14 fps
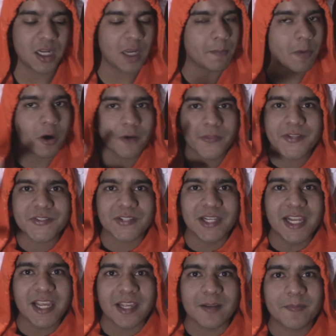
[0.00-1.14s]
Among the
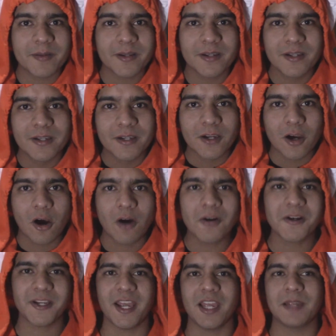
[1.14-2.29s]
Sleep,
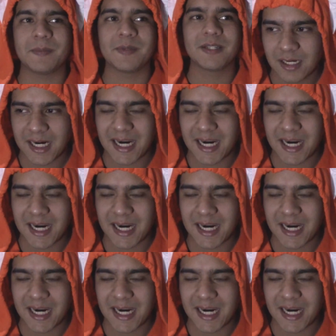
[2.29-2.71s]
our game,